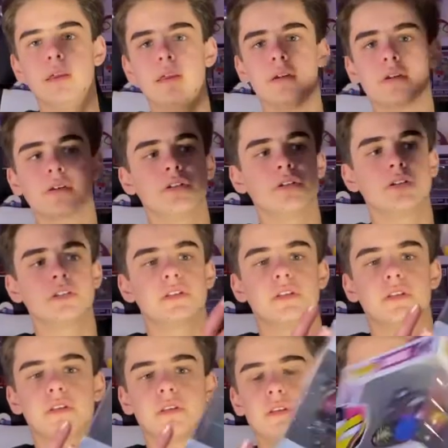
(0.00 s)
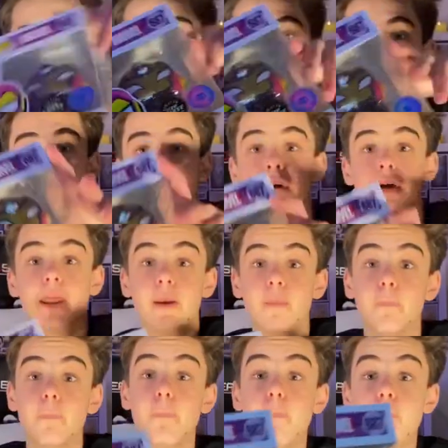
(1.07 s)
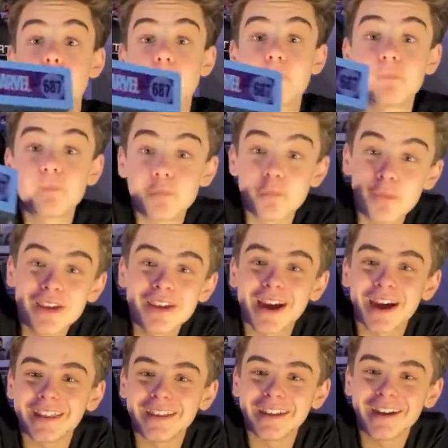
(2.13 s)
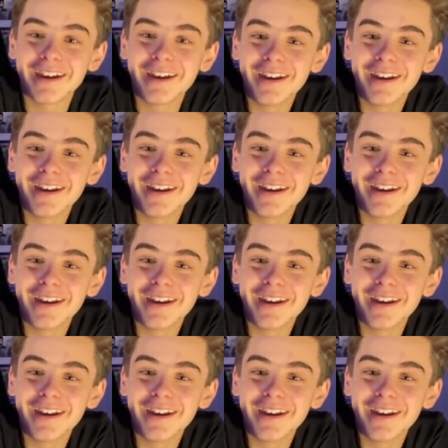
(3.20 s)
Here's the next one, and we got it.